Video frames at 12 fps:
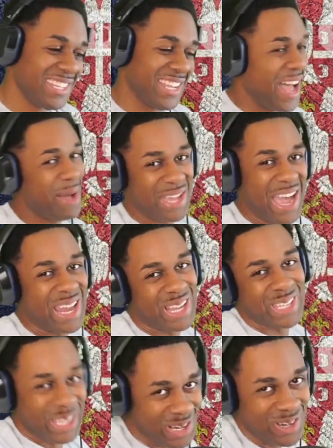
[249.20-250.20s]
I'm kinda
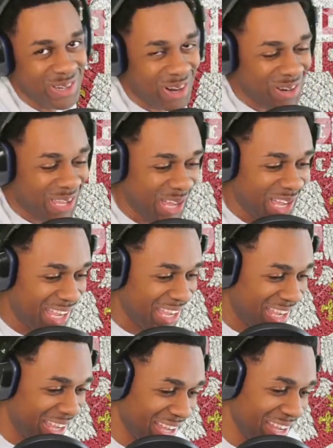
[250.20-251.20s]
cute,
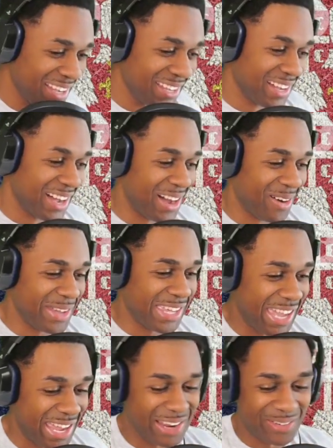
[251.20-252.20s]
okay? We
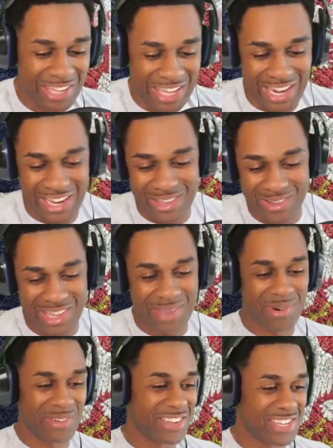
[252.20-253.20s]
get it. You get
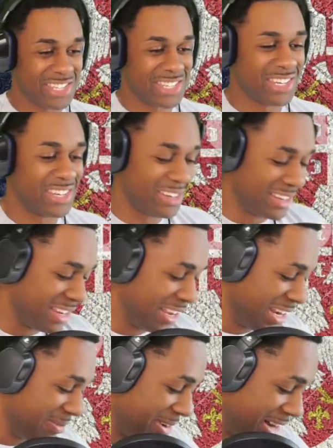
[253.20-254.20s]
more bitches than
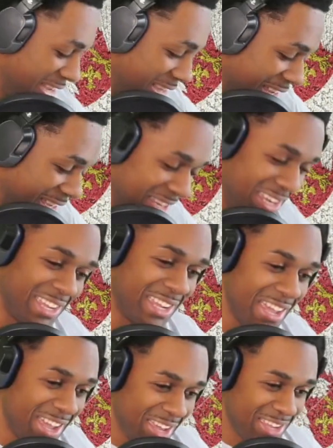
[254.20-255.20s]
anybody. Like,
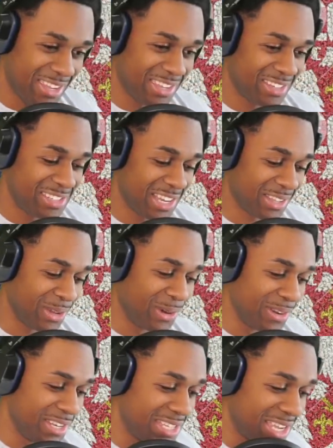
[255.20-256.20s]
yeah, she got the
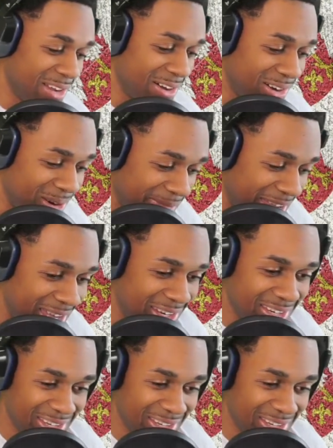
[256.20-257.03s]
whole set on her, man.